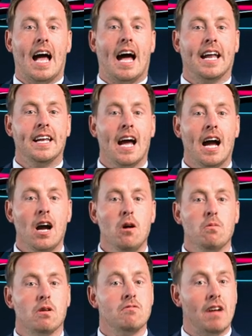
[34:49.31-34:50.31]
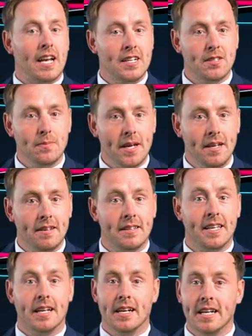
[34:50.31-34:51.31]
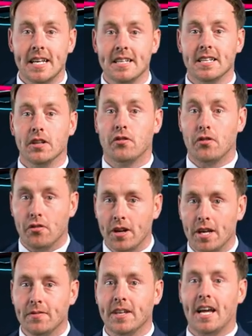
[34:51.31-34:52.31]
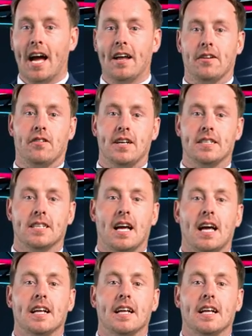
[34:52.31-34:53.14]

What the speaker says: And now we're ready to meet the elite in three of the categories